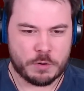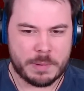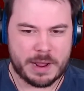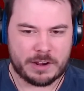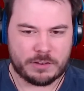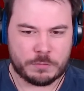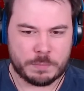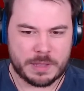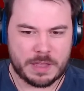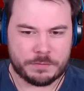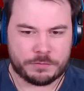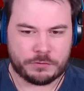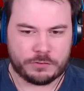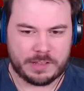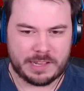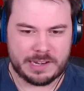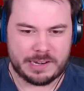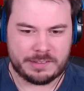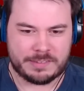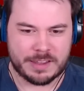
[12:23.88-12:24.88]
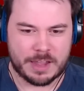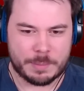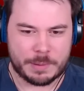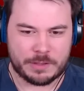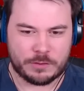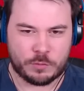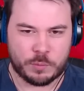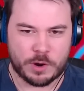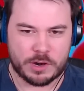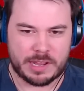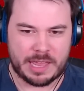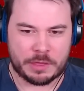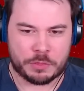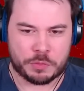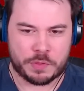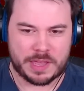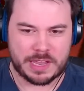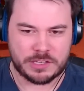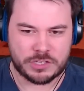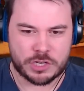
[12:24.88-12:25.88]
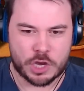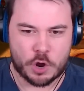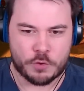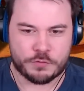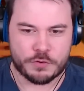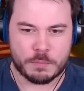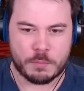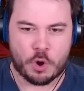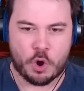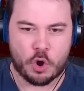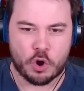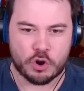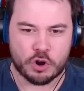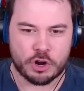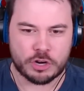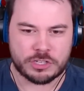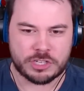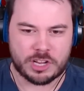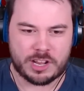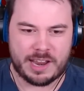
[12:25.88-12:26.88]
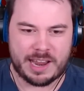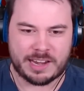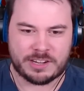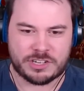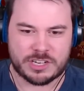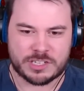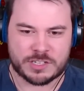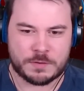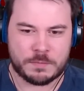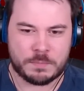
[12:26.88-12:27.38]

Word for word: reminds me of Slendy Tubbies, where like things go from horror to like just